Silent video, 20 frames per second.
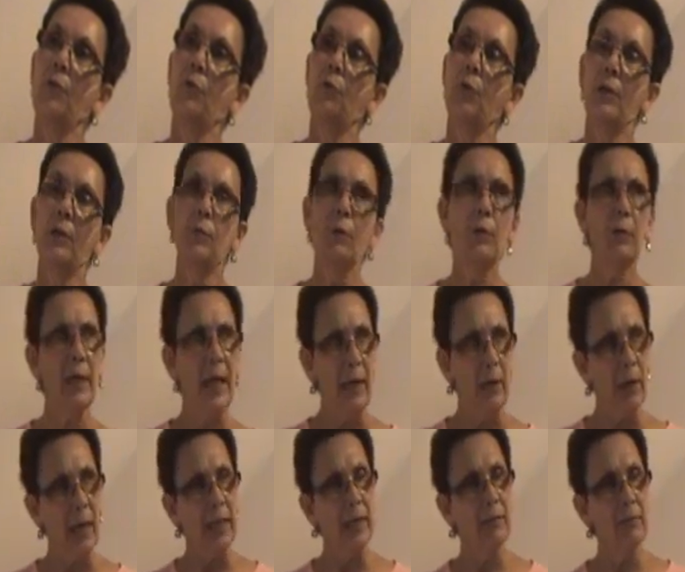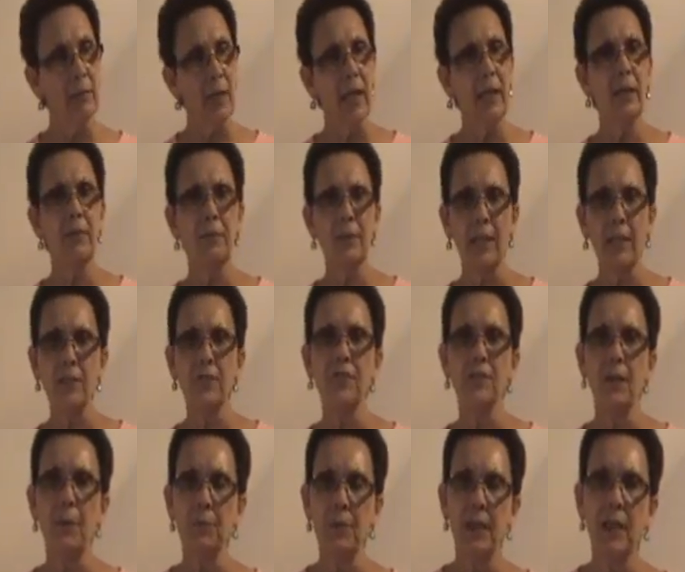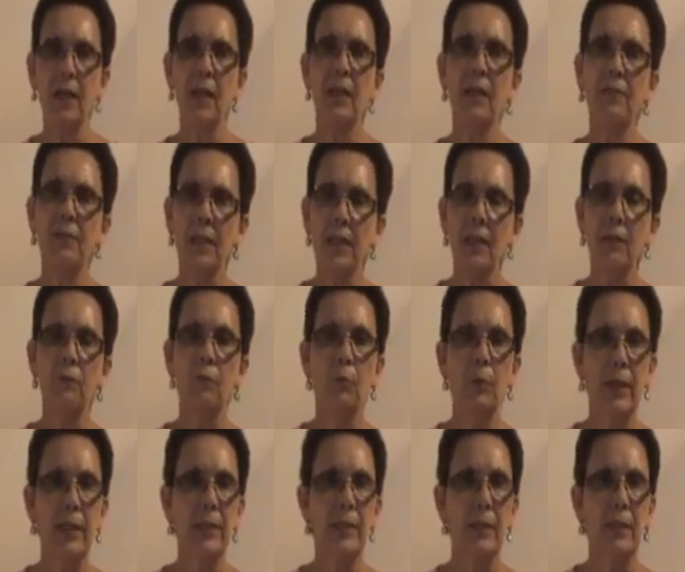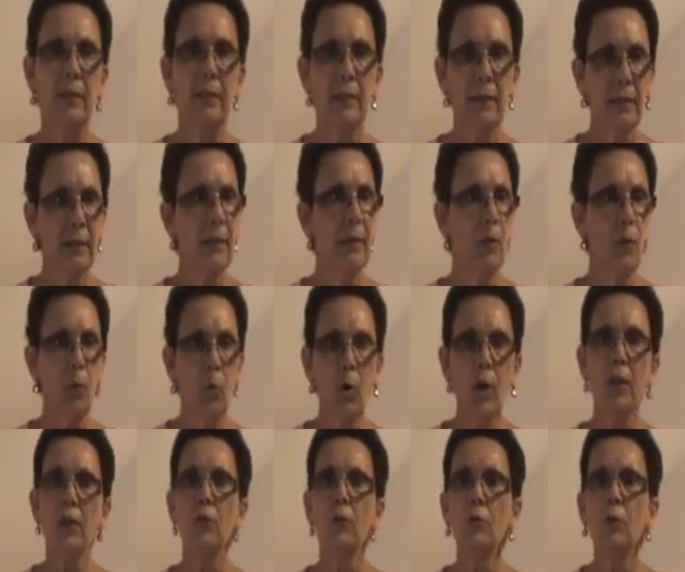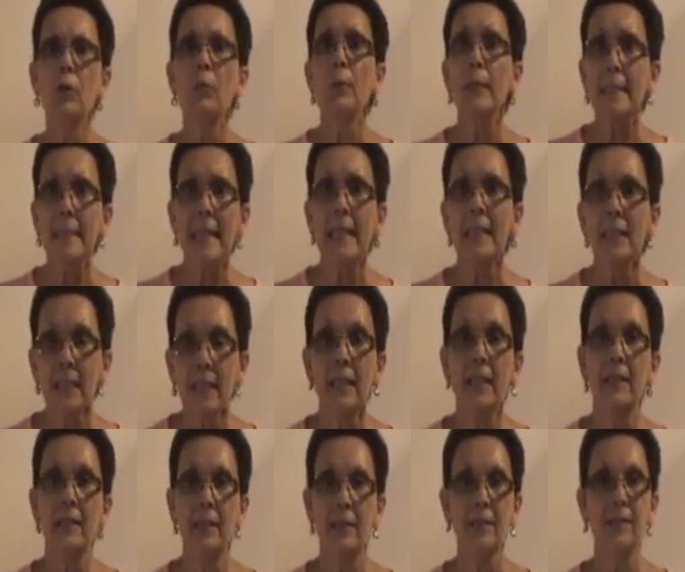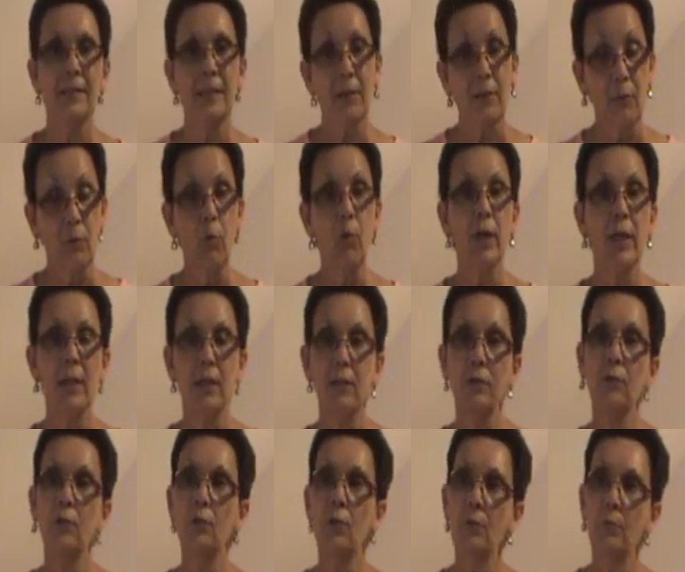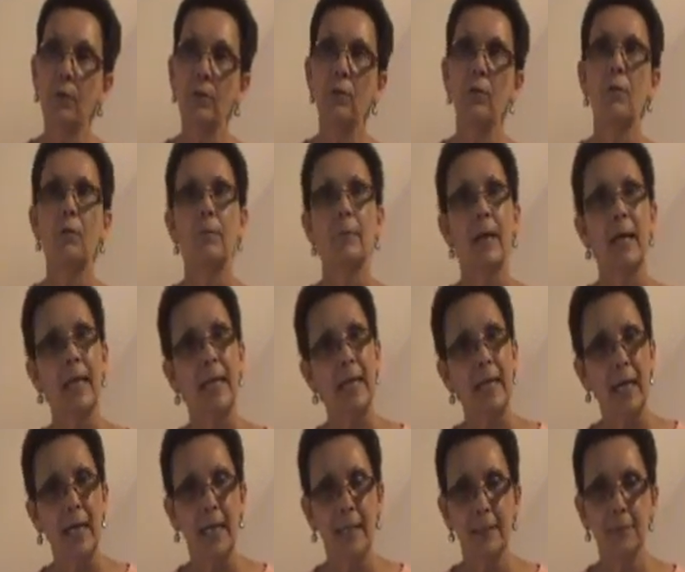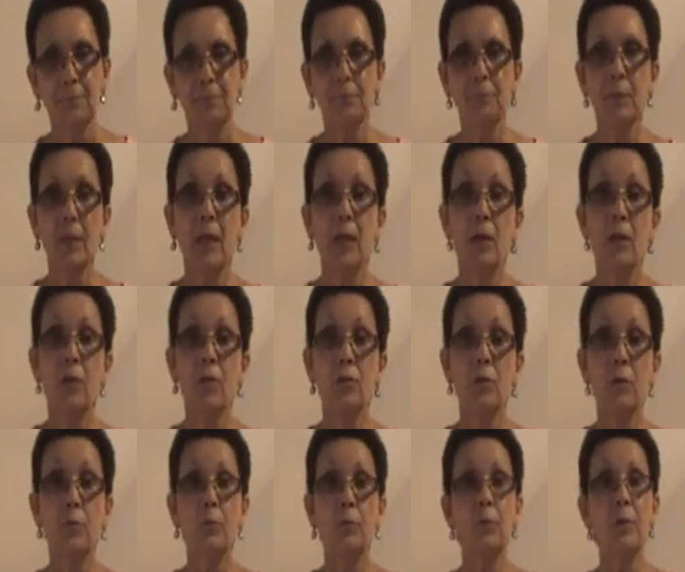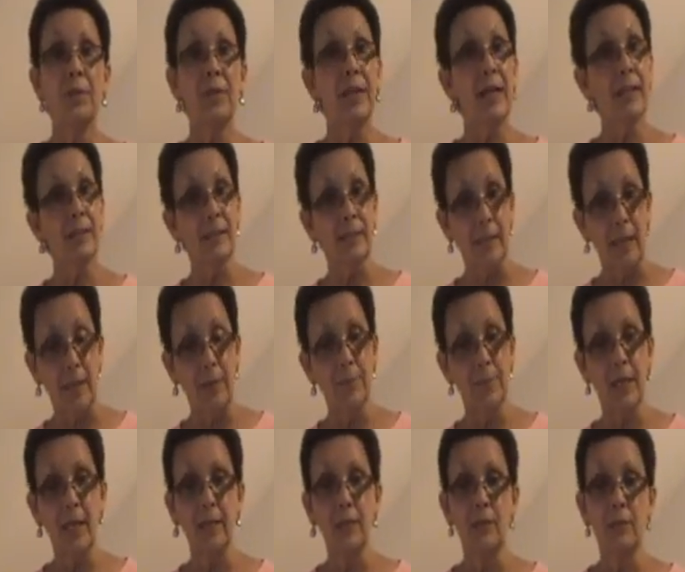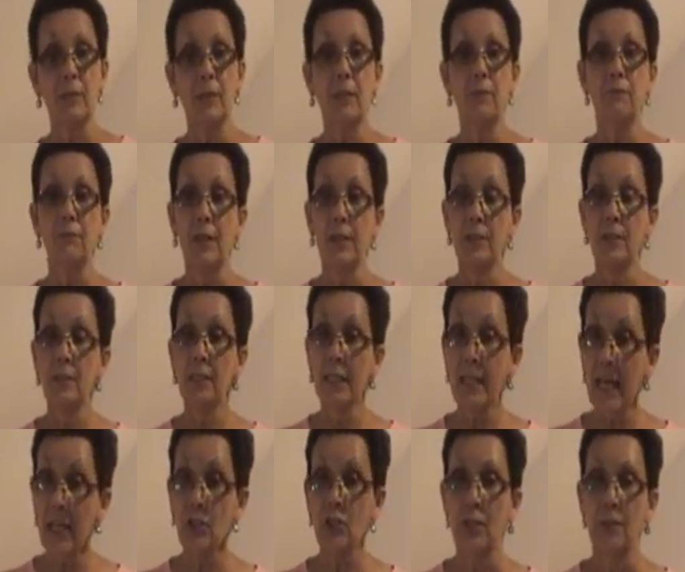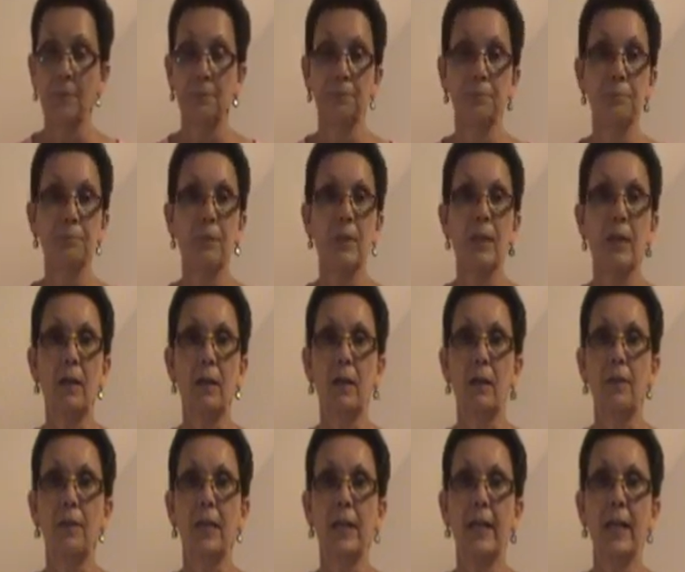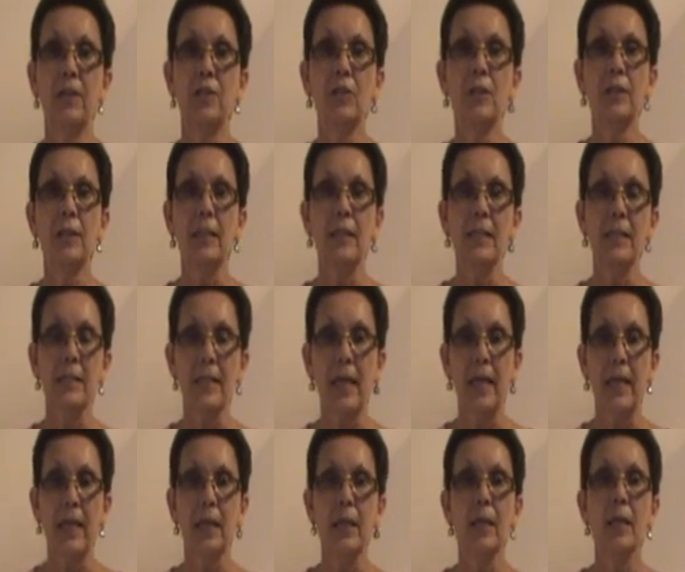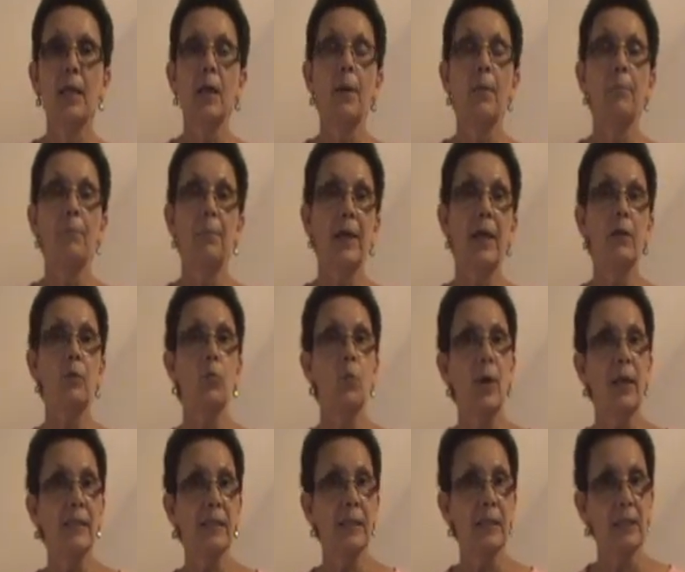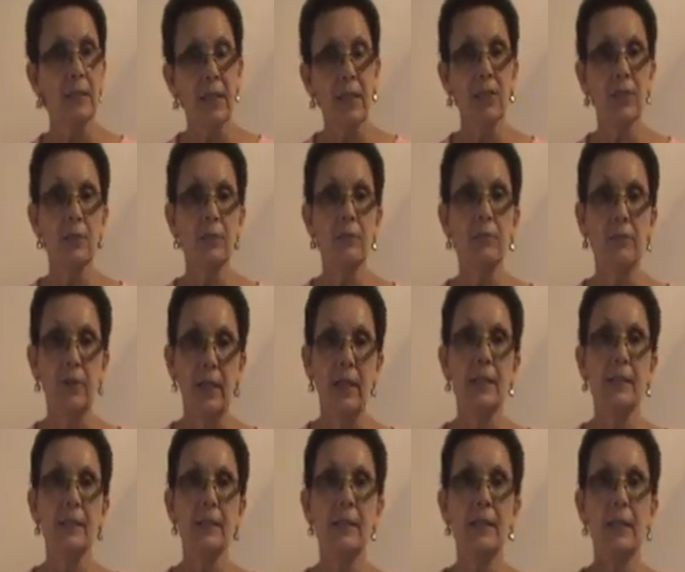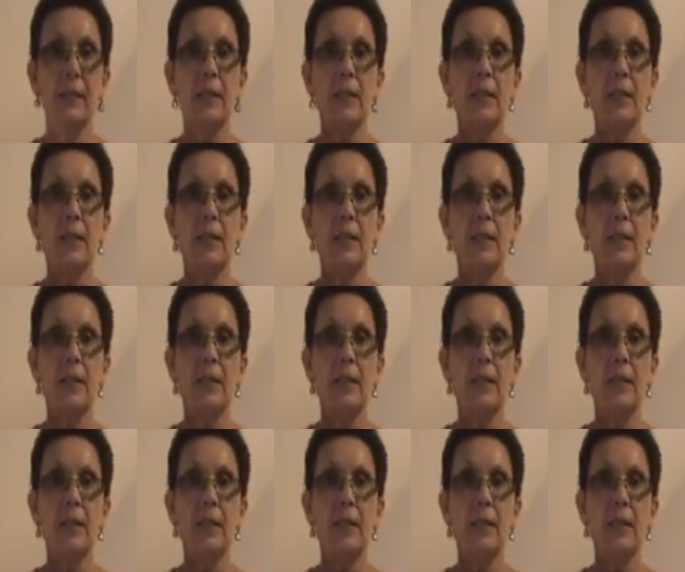thought, okay, I can think of something. I can think of a way to walk a dog with dignity instead of walking the dog with, oh my God. So with that said, I invented the Catch-It. The Catch-It is a pet waste collection device